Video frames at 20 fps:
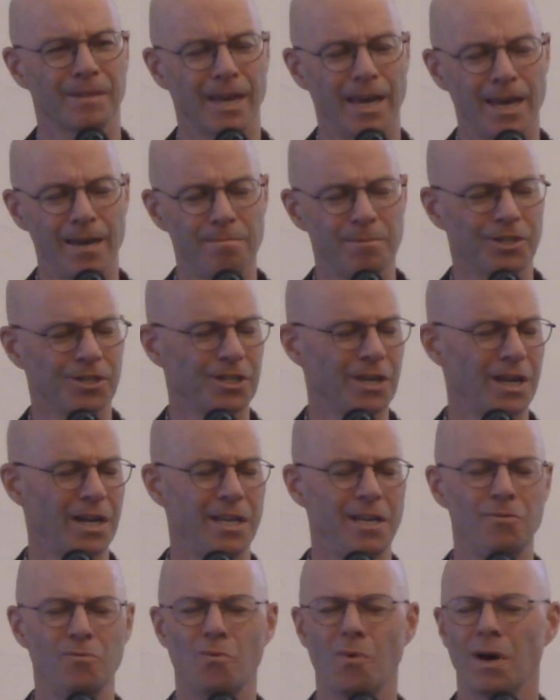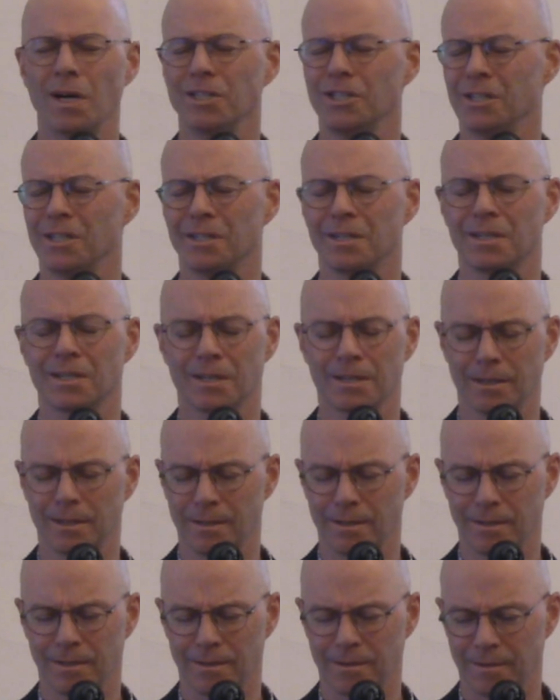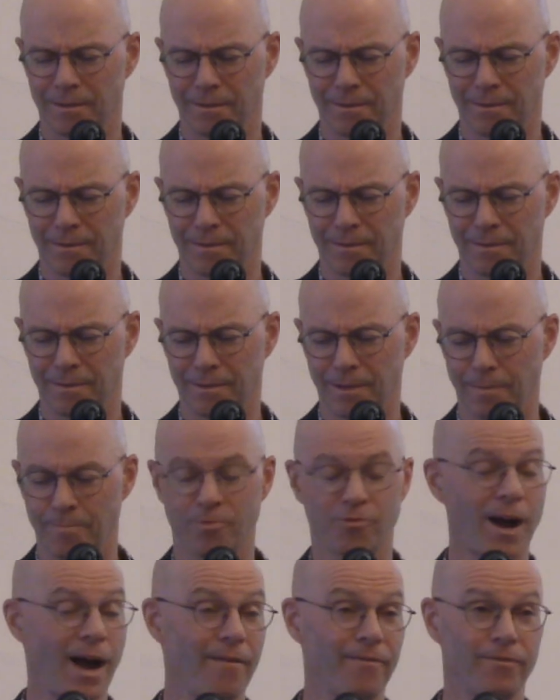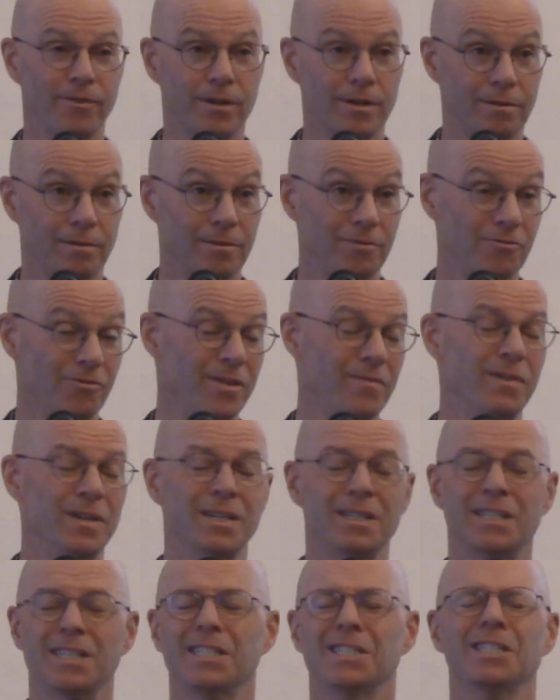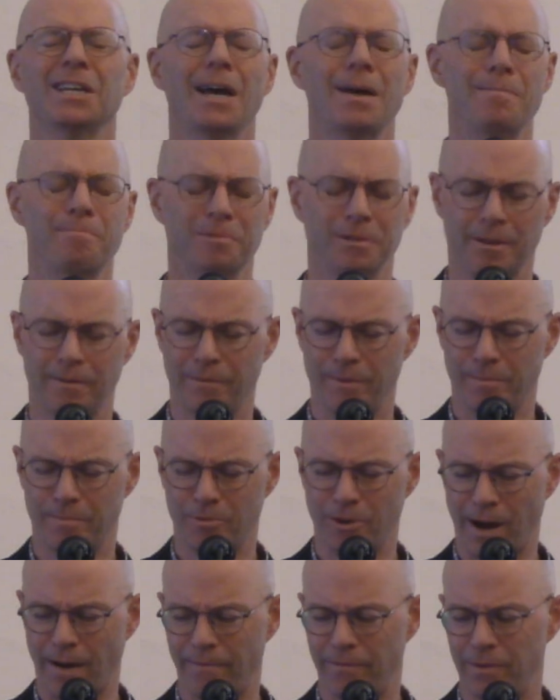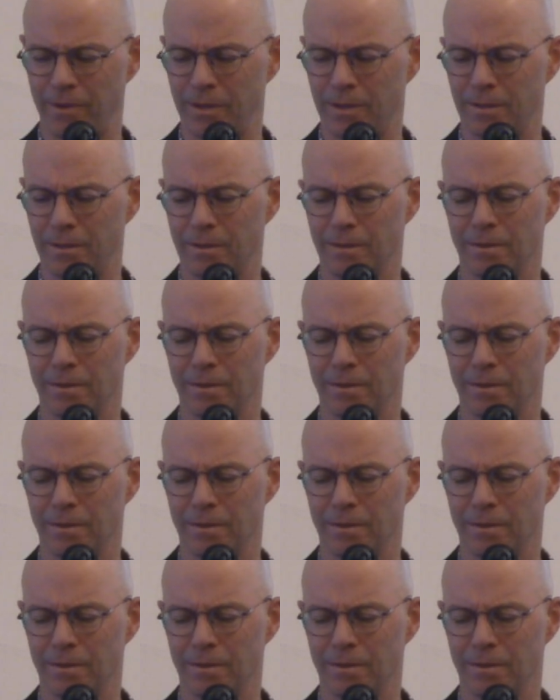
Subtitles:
Amos said he wasn't a prophet or even a disciple of a prophet.